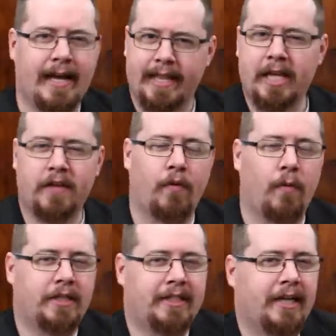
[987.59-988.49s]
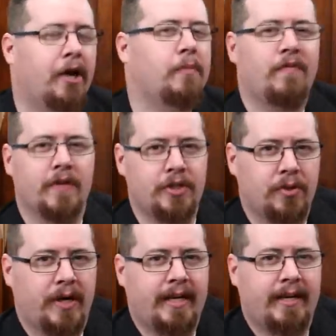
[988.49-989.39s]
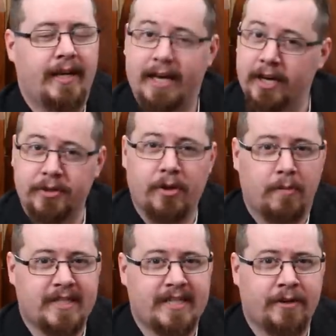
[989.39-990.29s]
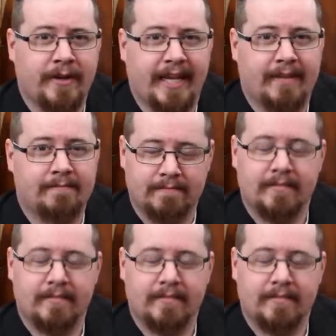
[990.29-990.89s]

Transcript: Thank you for watching. I hope you've enjoyed, and I do hope to see you again.